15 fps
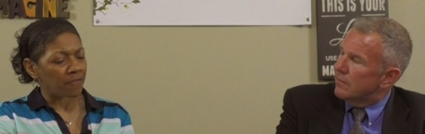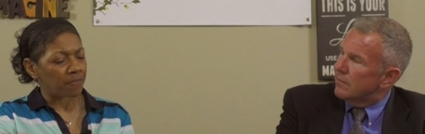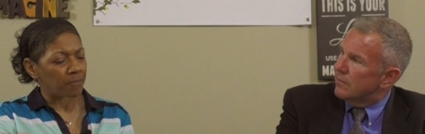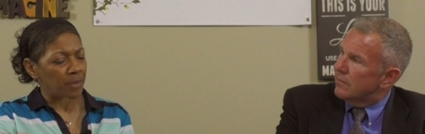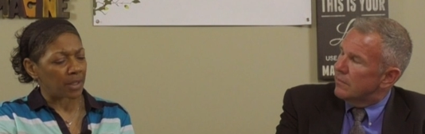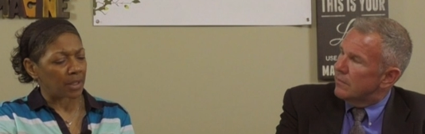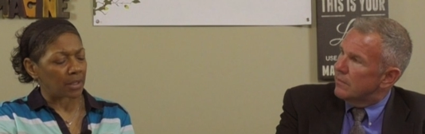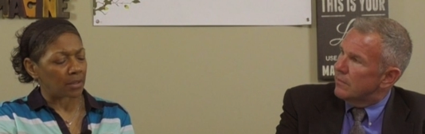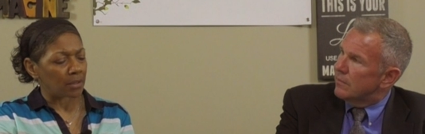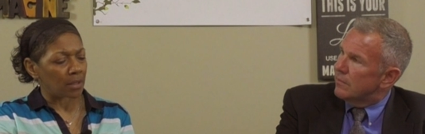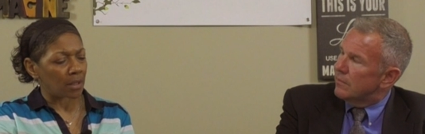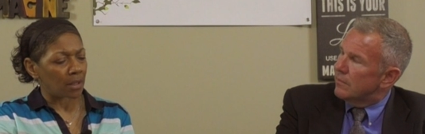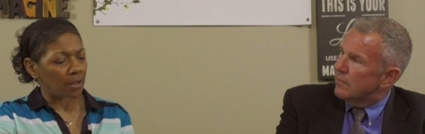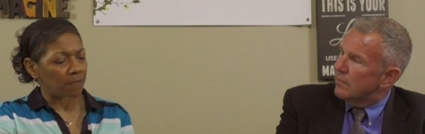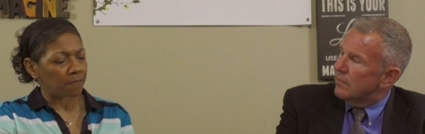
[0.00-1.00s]
Speaker 1: have
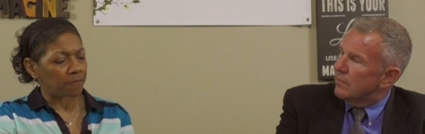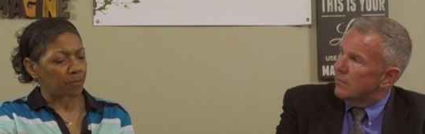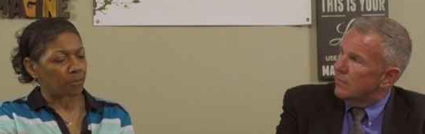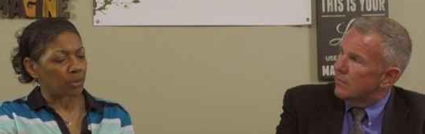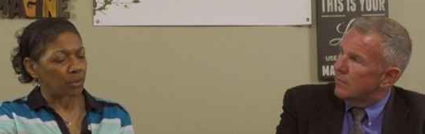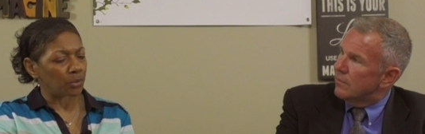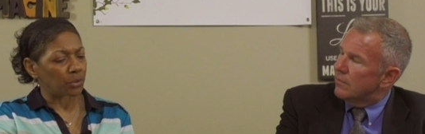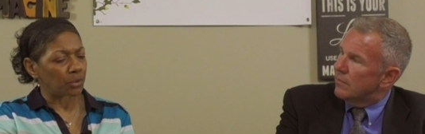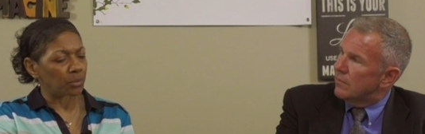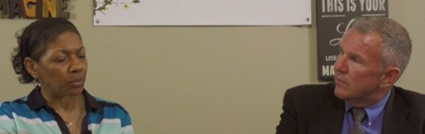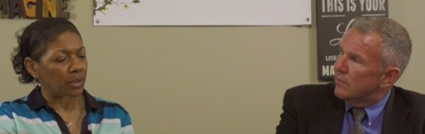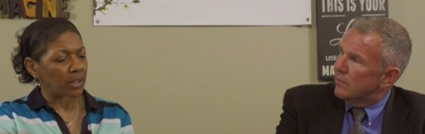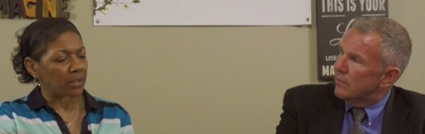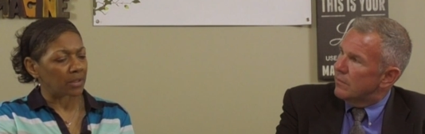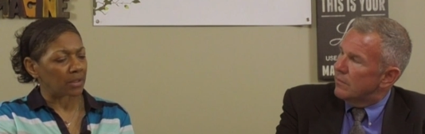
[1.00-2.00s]
been uh, familiar
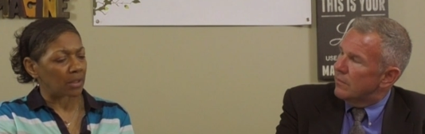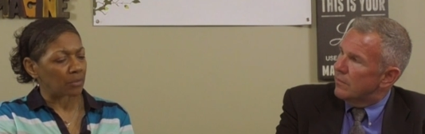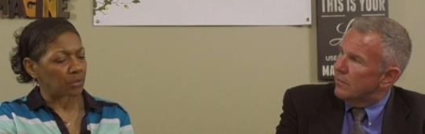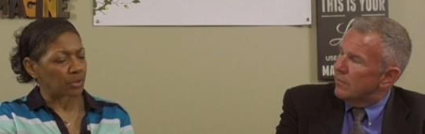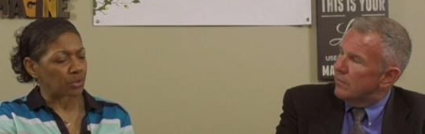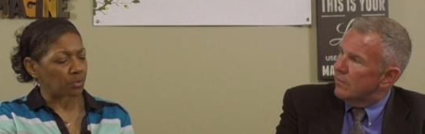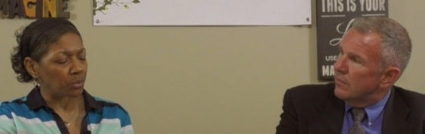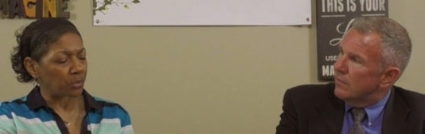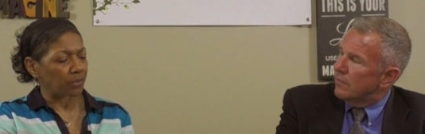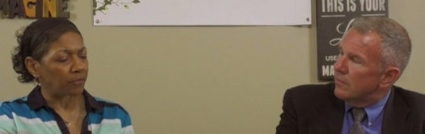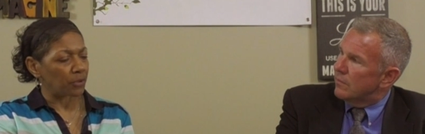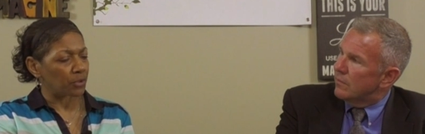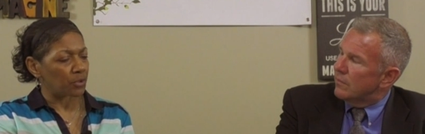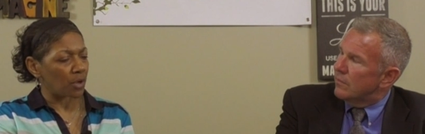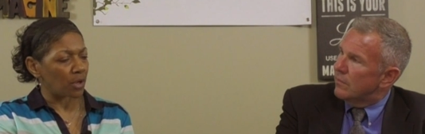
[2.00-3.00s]
with, and I was just wondering
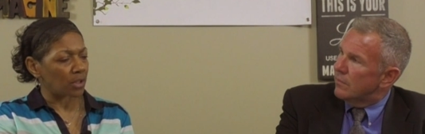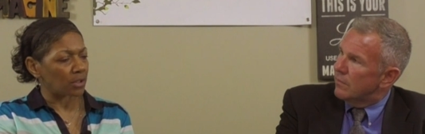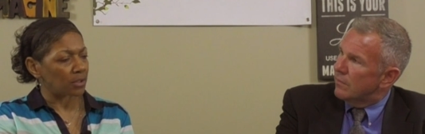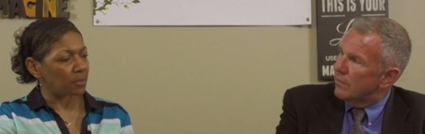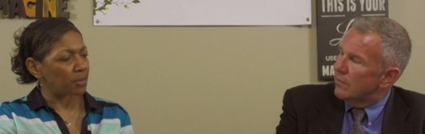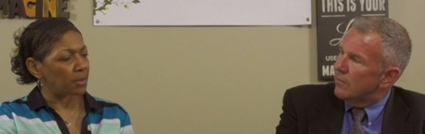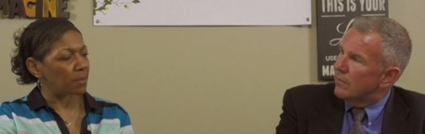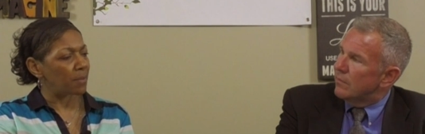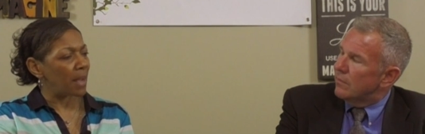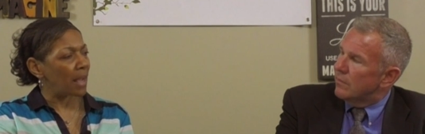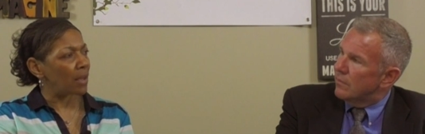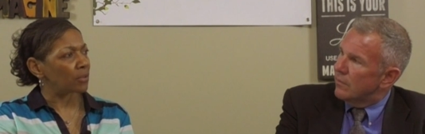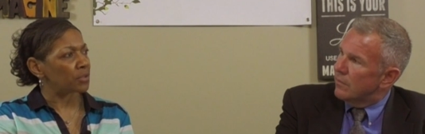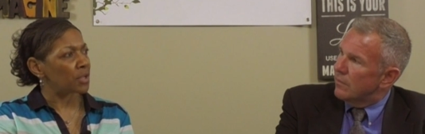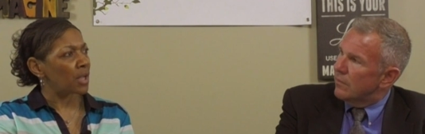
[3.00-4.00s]
if you could talk a little bit
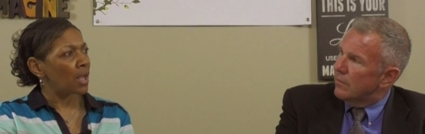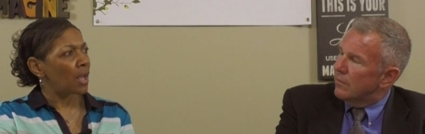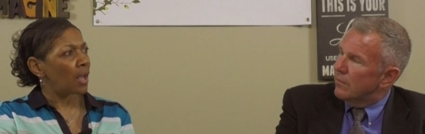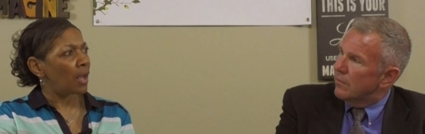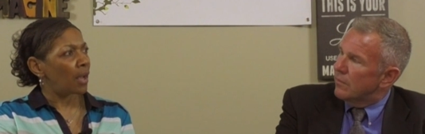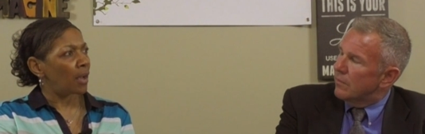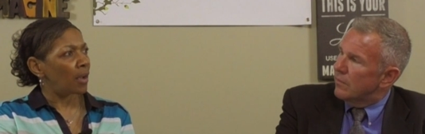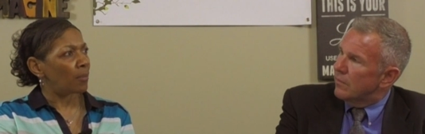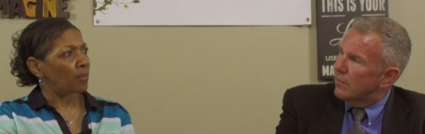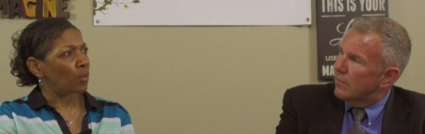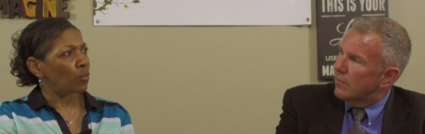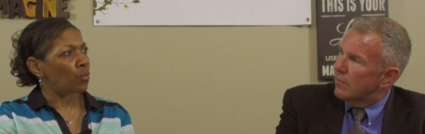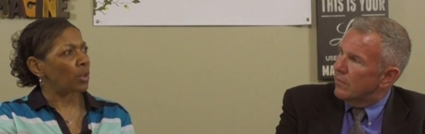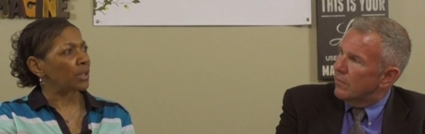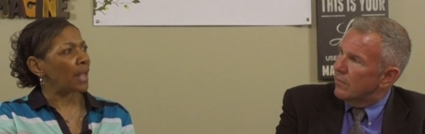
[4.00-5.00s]
about um,
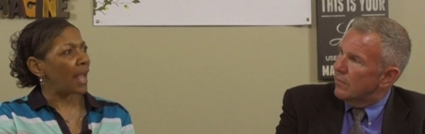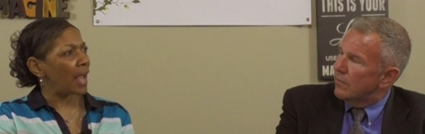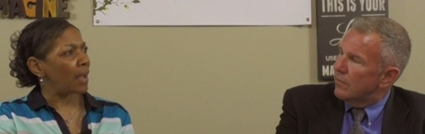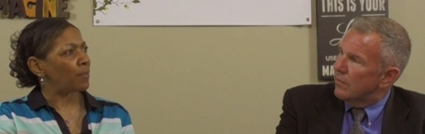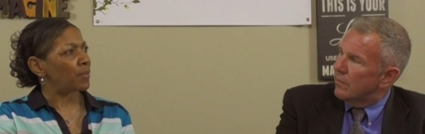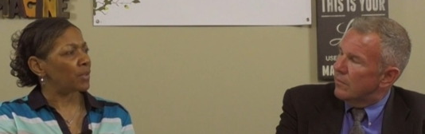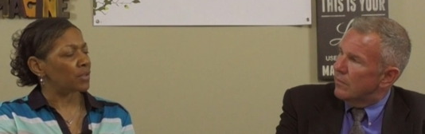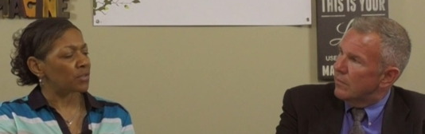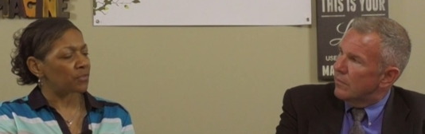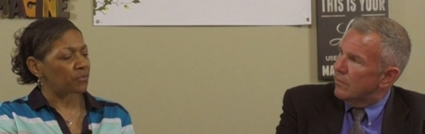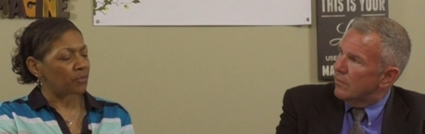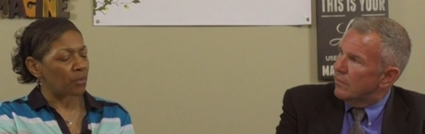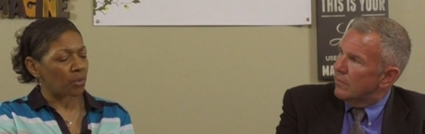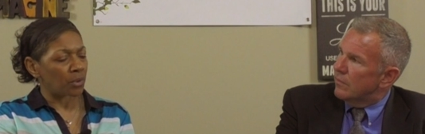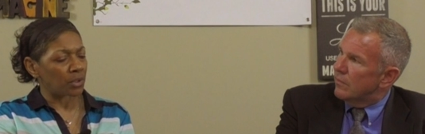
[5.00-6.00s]
what happens
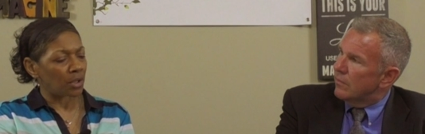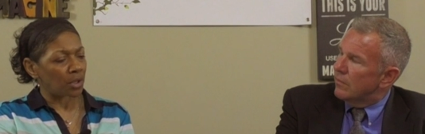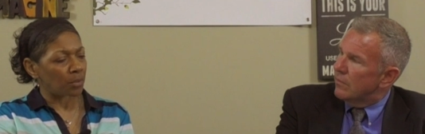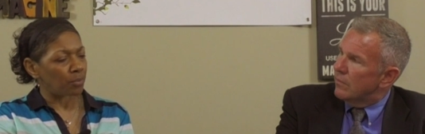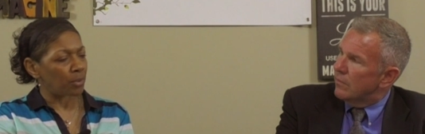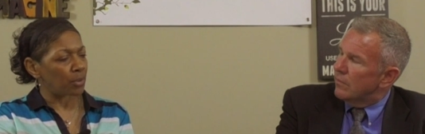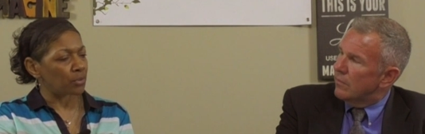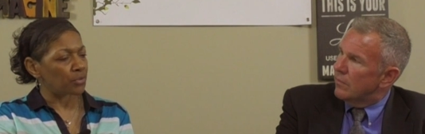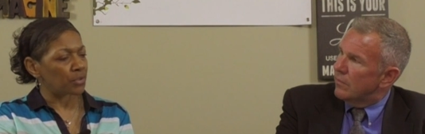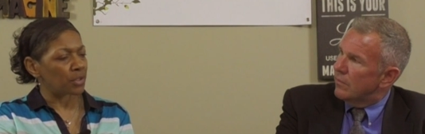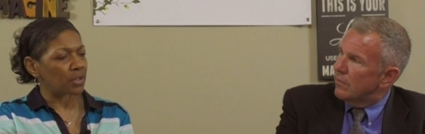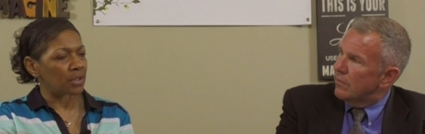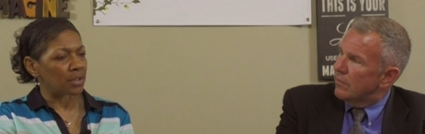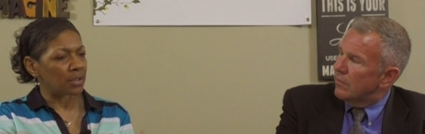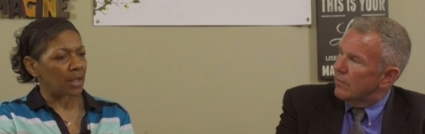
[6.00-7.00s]
for a young
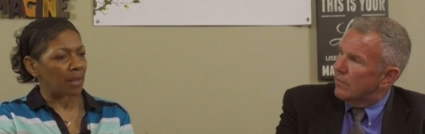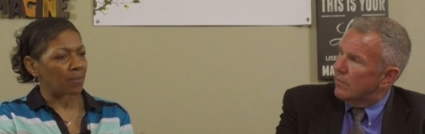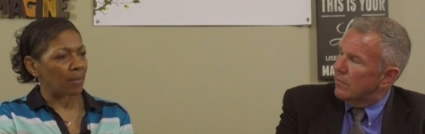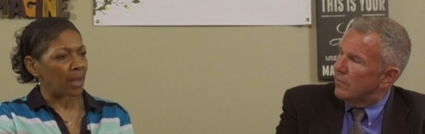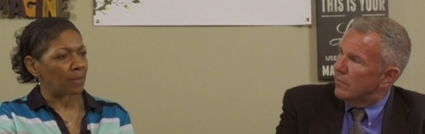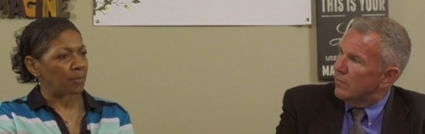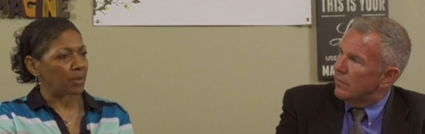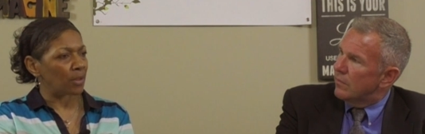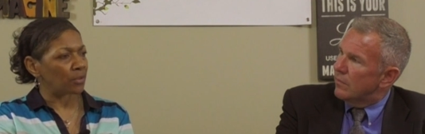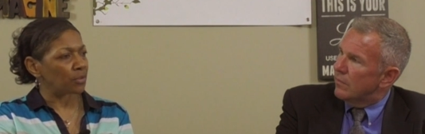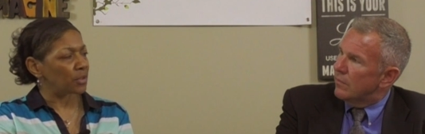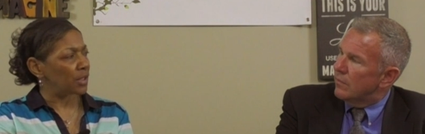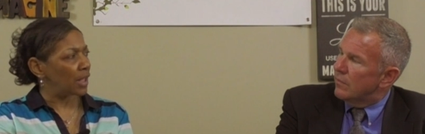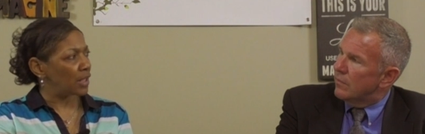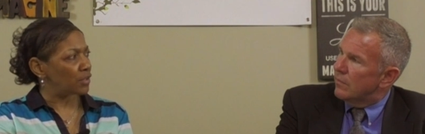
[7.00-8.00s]
person that might be
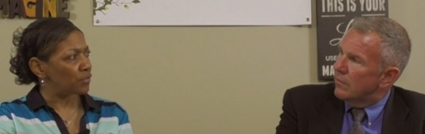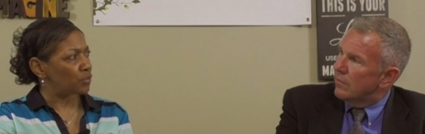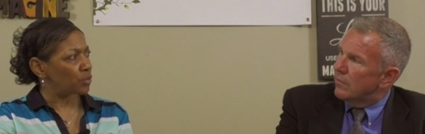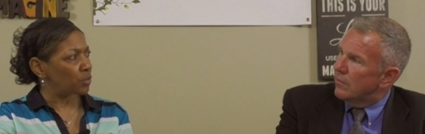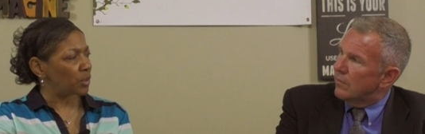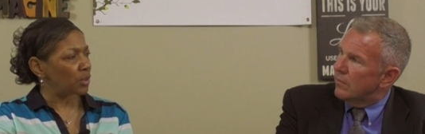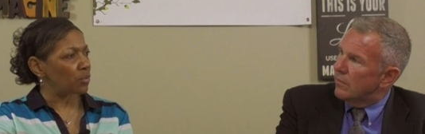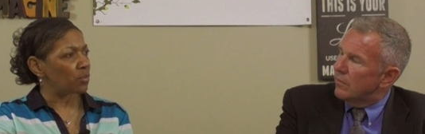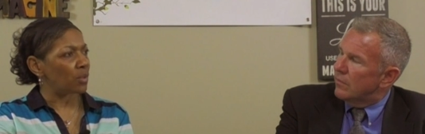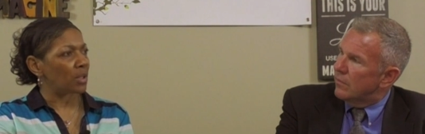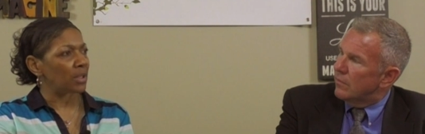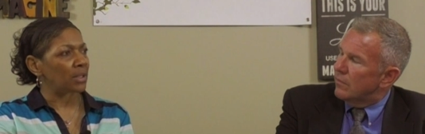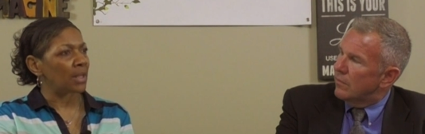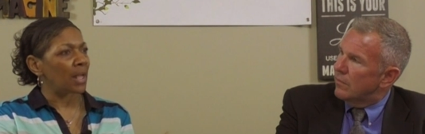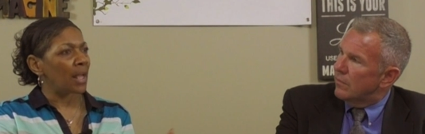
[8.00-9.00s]
under the age of
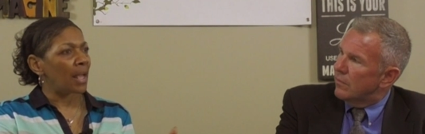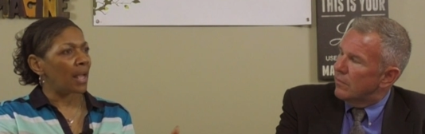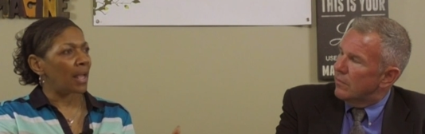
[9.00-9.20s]
21